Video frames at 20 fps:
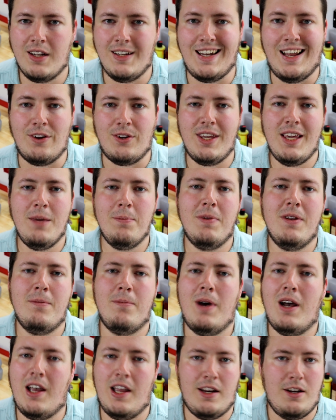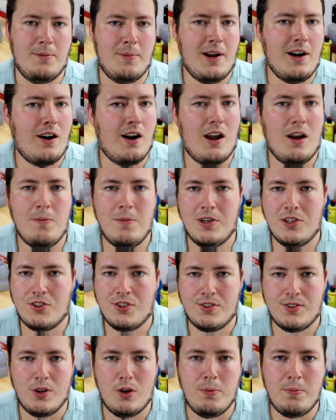Now keep in mind, no matter how much
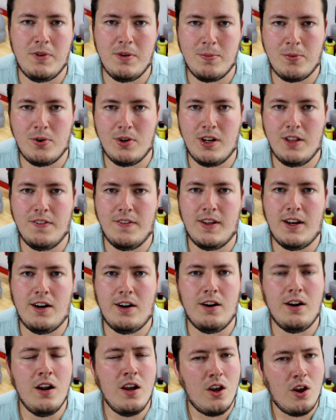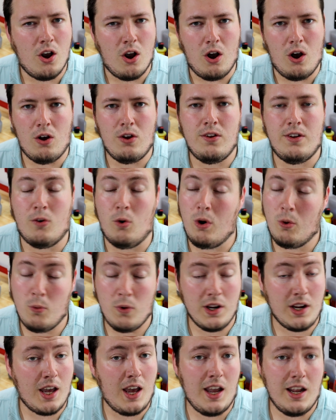soap you put in there, or
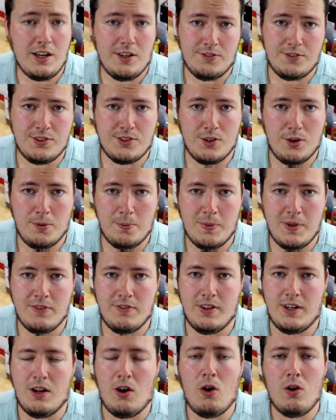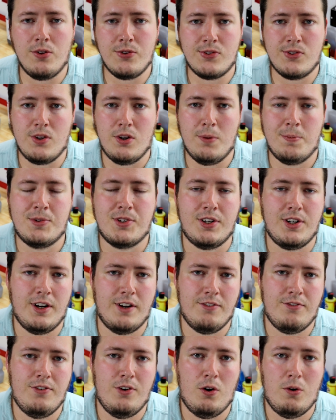what kind of soap even, all soaps are
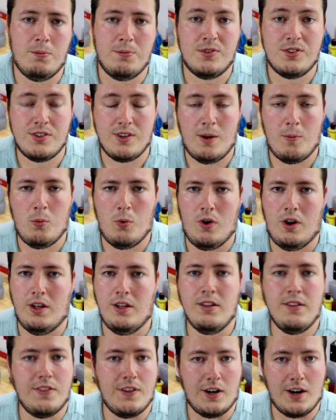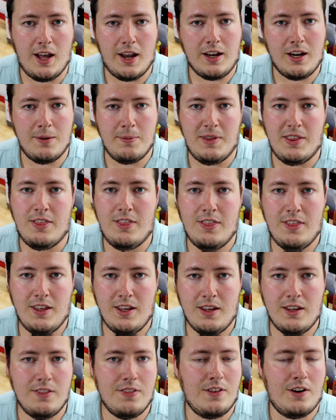going to foam somewhat. They're not going to be
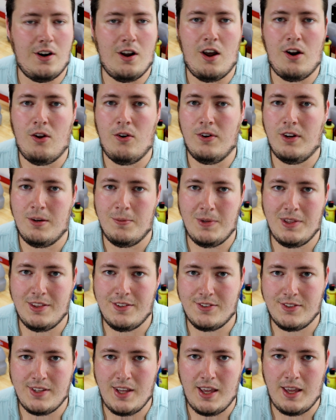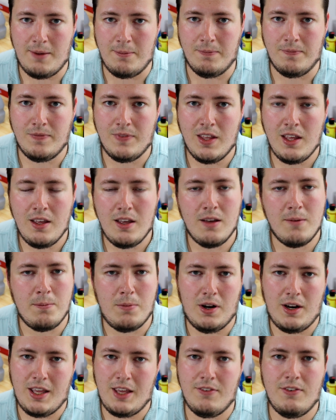thick, they're not all going to be the same.
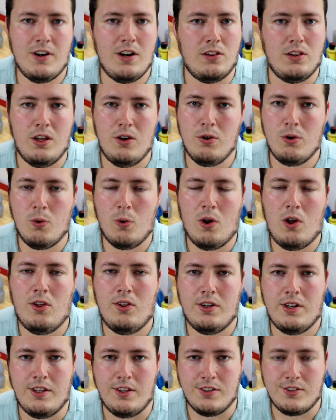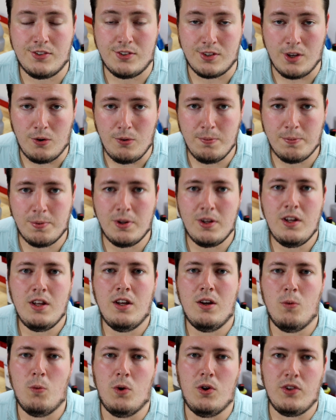But even a low quality soap
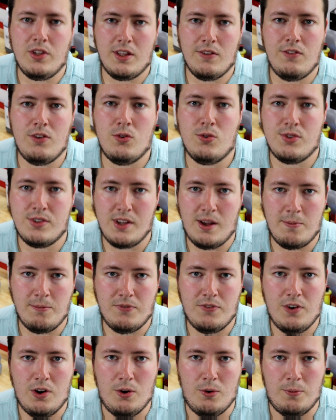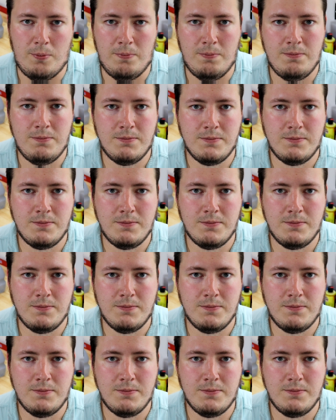will give you some foam.